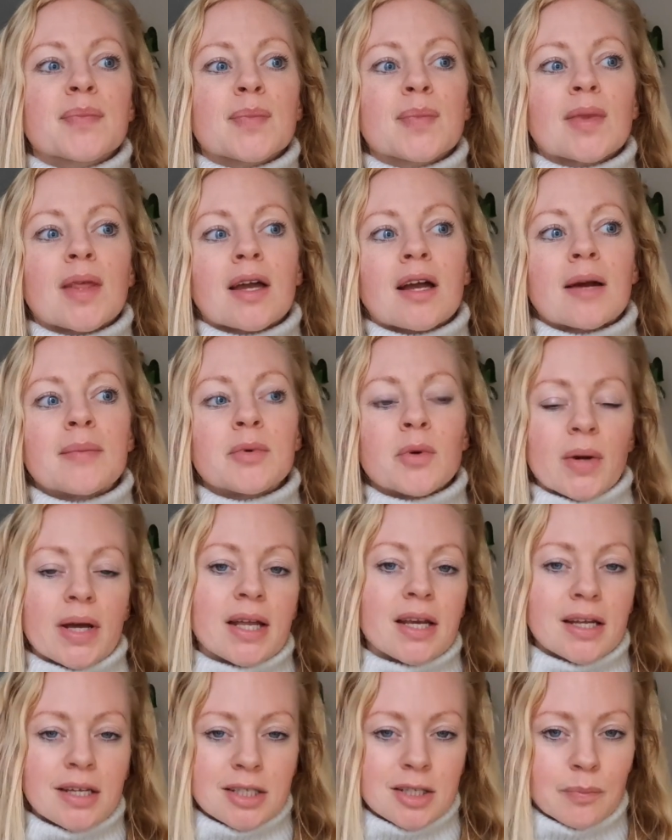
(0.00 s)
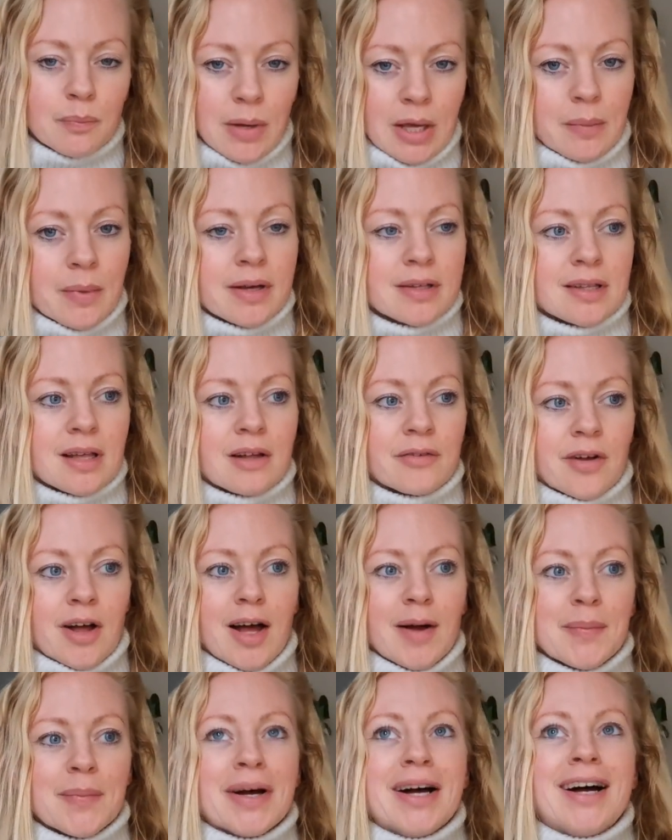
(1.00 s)
like, I'm not in it to beat myself
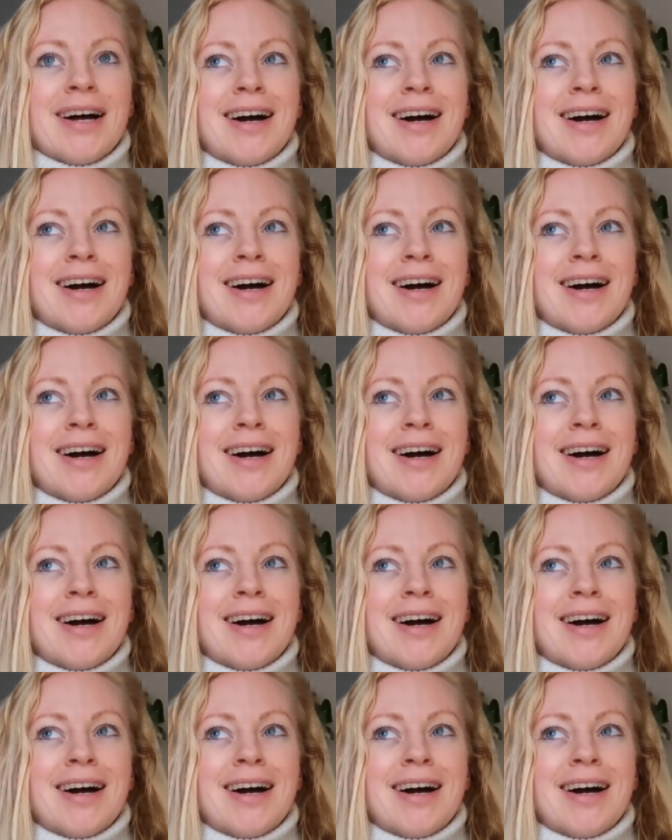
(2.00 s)
up.